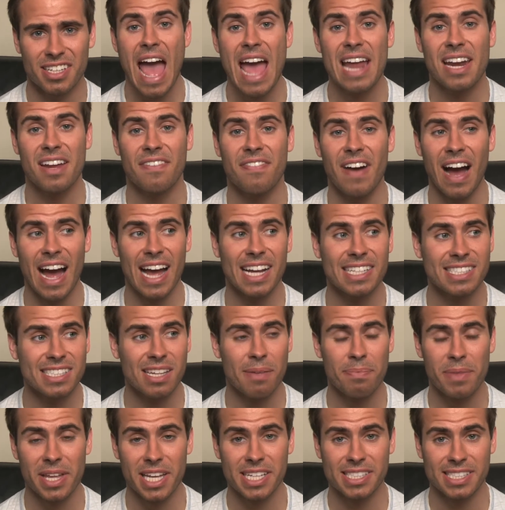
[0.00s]
And if I had
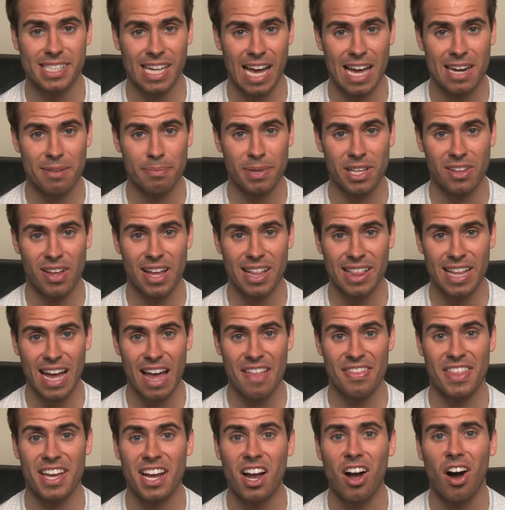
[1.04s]
something inside of me like
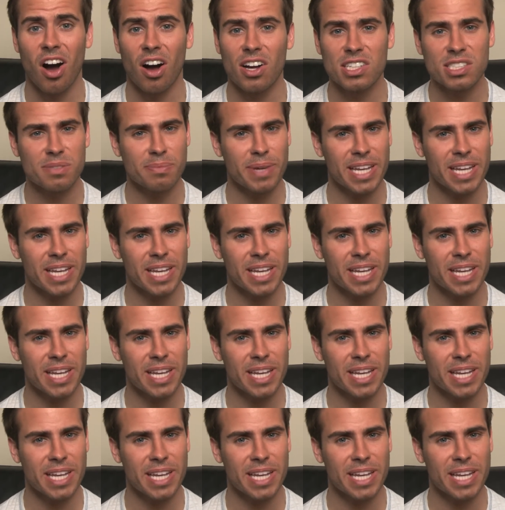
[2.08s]
that that caused